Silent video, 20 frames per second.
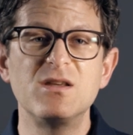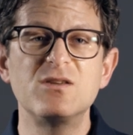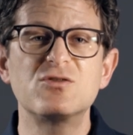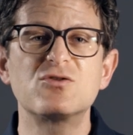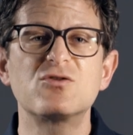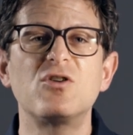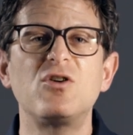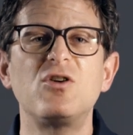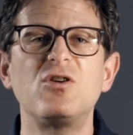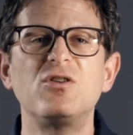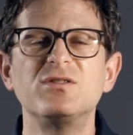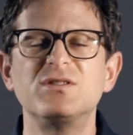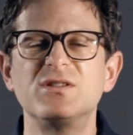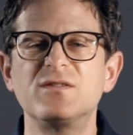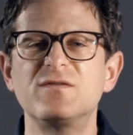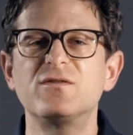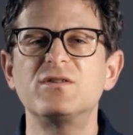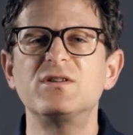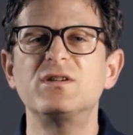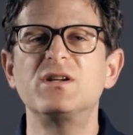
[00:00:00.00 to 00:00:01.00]
These are all
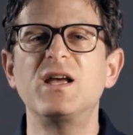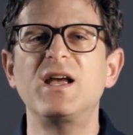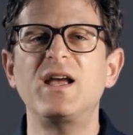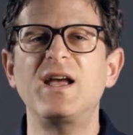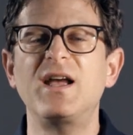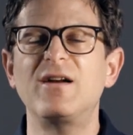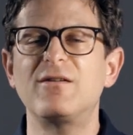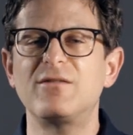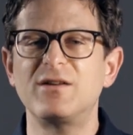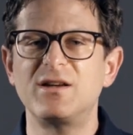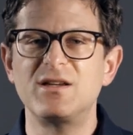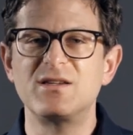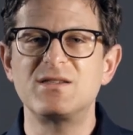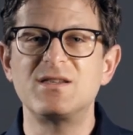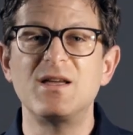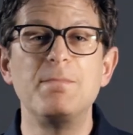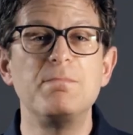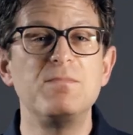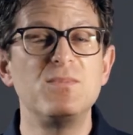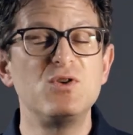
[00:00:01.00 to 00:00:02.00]
different areas
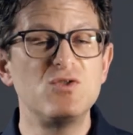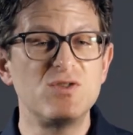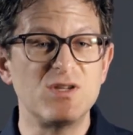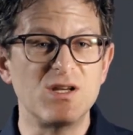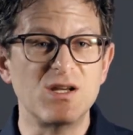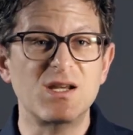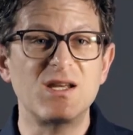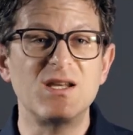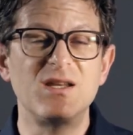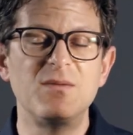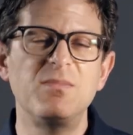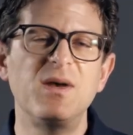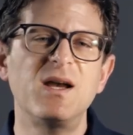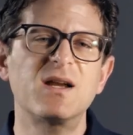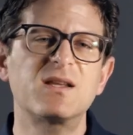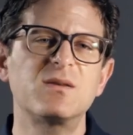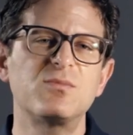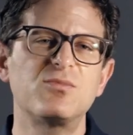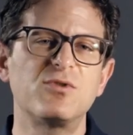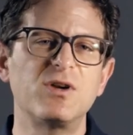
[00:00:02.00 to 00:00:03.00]
that music can
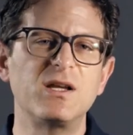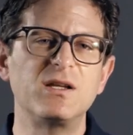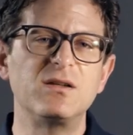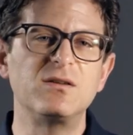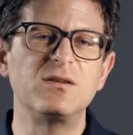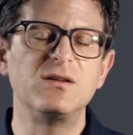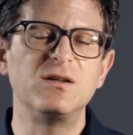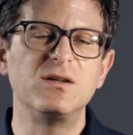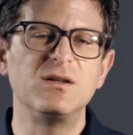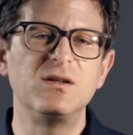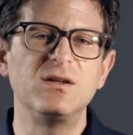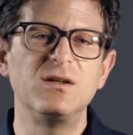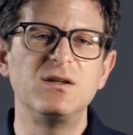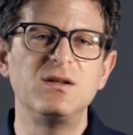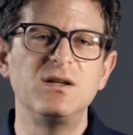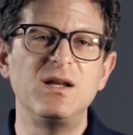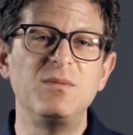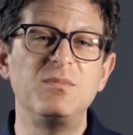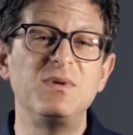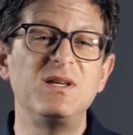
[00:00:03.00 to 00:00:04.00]
impact the brain
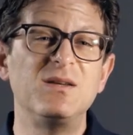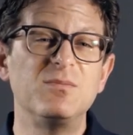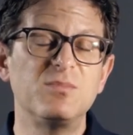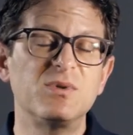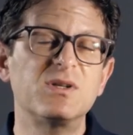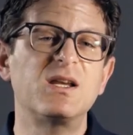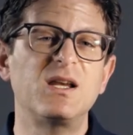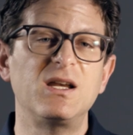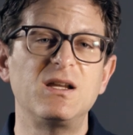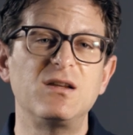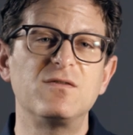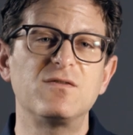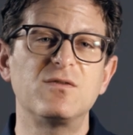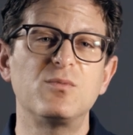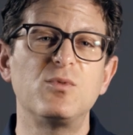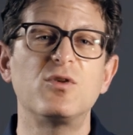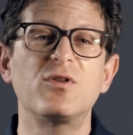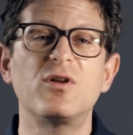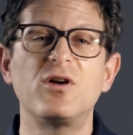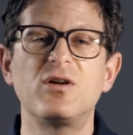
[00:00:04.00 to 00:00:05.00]
and be implicated
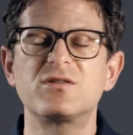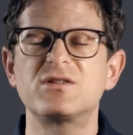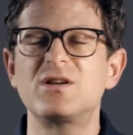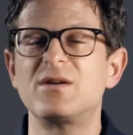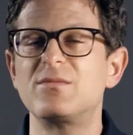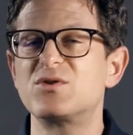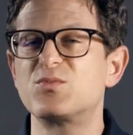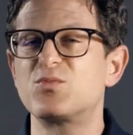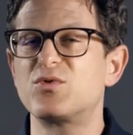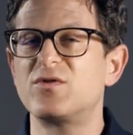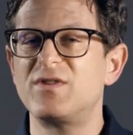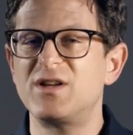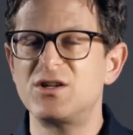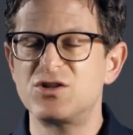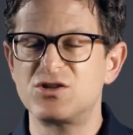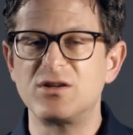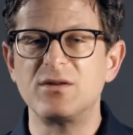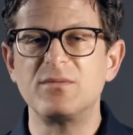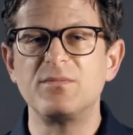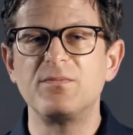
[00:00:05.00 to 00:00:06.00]
for both Alzheimer's
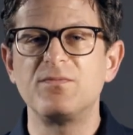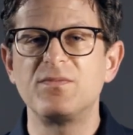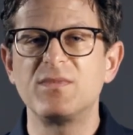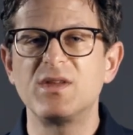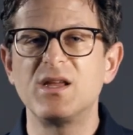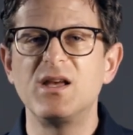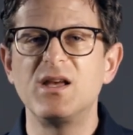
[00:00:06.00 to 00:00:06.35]
prevention